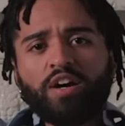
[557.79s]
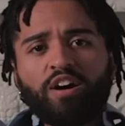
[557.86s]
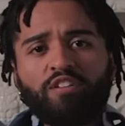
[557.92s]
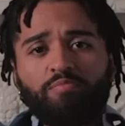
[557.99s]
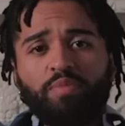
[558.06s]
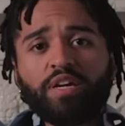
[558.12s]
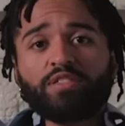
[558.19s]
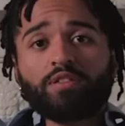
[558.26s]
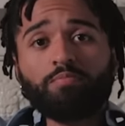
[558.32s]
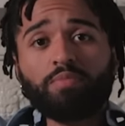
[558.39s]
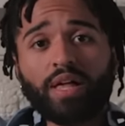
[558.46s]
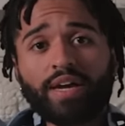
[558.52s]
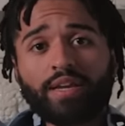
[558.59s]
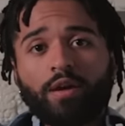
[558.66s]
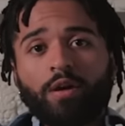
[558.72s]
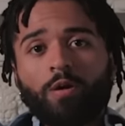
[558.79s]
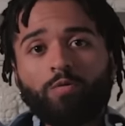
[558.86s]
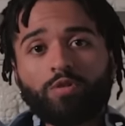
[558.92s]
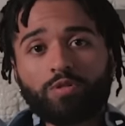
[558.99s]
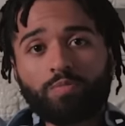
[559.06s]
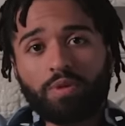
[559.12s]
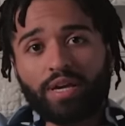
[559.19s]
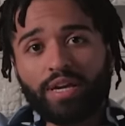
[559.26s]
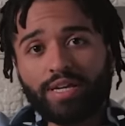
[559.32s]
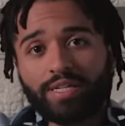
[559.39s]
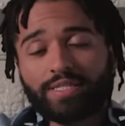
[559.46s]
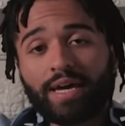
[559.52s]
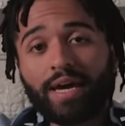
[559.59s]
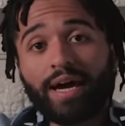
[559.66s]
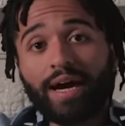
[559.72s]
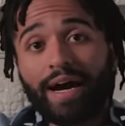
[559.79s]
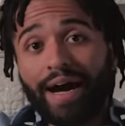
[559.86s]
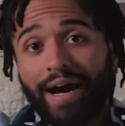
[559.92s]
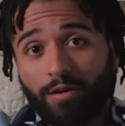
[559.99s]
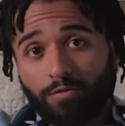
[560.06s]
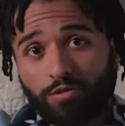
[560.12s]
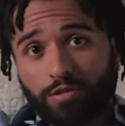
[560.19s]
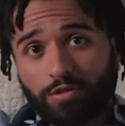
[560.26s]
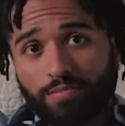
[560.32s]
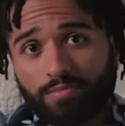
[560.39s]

of being the blight which plagues a house.